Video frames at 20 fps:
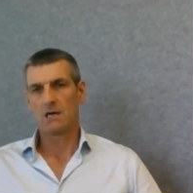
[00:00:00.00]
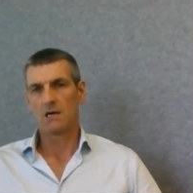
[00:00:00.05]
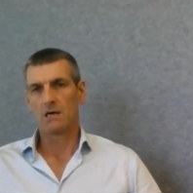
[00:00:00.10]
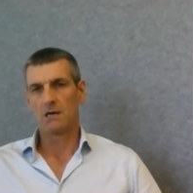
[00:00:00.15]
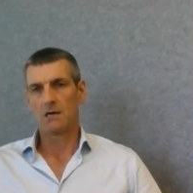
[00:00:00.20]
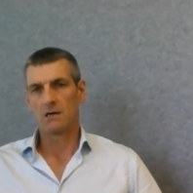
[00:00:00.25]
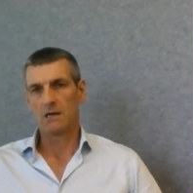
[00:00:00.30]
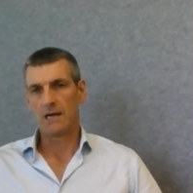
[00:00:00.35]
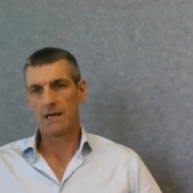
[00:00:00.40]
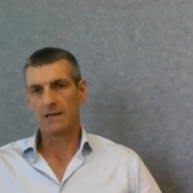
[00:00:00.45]

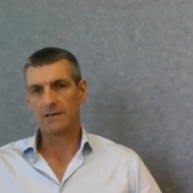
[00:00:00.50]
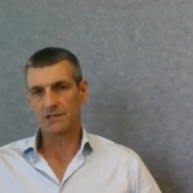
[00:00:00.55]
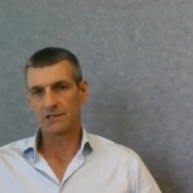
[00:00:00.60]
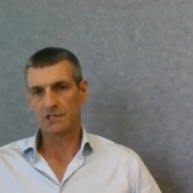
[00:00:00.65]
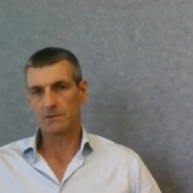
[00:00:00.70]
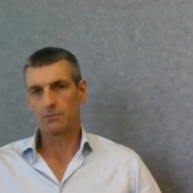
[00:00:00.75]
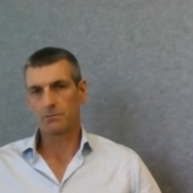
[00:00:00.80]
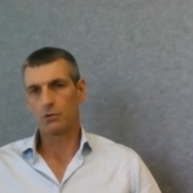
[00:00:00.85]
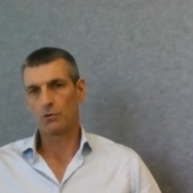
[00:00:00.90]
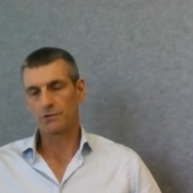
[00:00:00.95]
and the
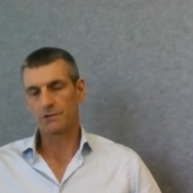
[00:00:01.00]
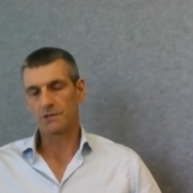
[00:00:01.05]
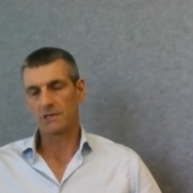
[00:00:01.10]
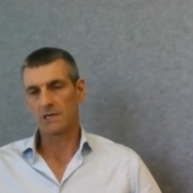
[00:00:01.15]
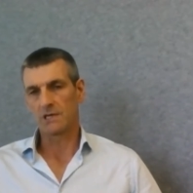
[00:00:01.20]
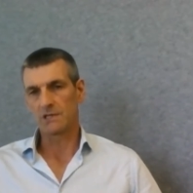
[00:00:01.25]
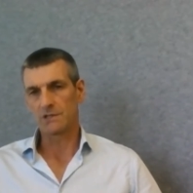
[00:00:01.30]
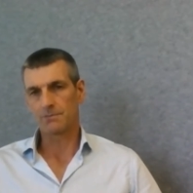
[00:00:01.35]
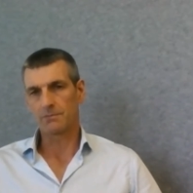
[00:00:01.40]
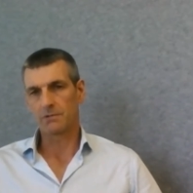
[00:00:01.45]
support to
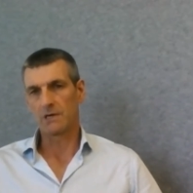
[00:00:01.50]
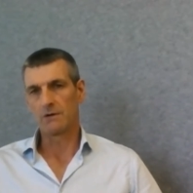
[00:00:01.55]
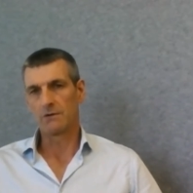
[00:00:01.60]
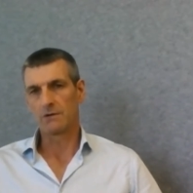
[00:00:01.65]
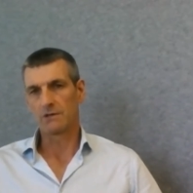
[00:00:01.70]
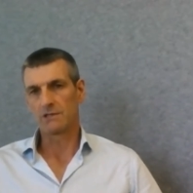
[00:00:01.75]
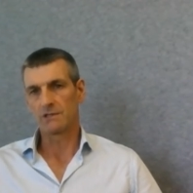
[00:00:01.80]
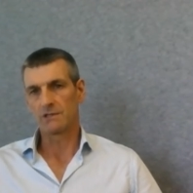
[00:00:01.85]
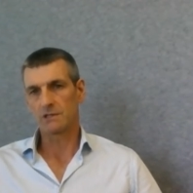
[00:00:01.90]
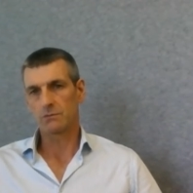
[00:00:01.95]
those
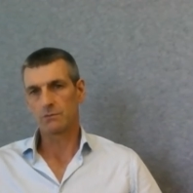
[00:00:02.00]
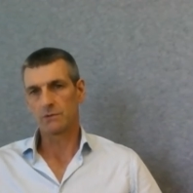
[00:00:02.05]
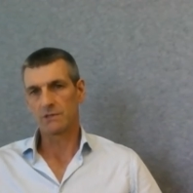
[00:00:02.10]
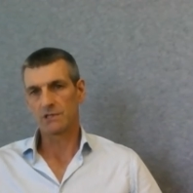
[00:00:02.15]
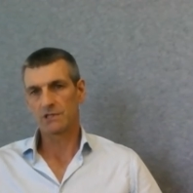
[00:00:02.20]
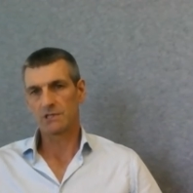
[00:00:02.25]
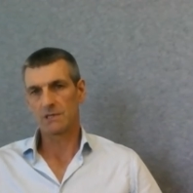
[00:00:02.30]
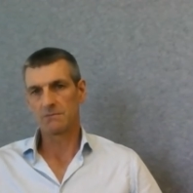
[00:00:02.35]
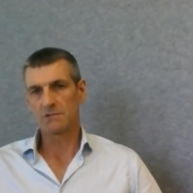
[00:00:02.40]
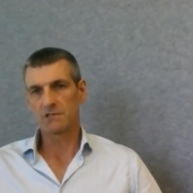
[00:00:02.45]
brokers,
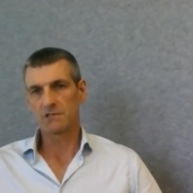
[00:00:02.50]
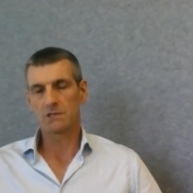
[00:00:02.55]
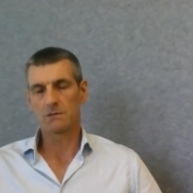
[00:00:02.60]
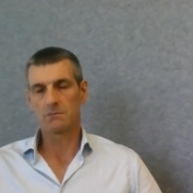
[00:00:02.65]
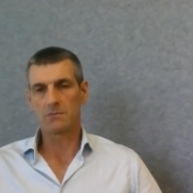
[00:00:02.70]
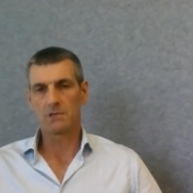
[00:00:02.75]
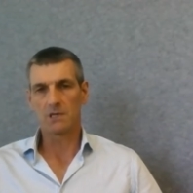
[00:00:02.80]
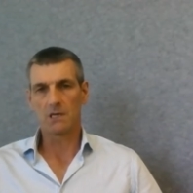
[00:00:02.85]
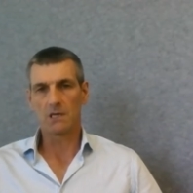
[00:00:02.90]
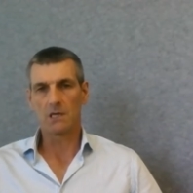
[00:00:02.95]
which seems to
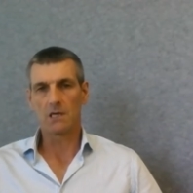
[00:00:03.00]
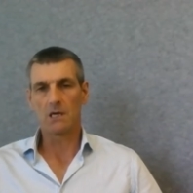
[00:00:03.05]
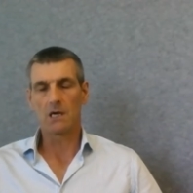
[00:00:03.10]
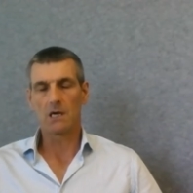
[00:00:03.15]
be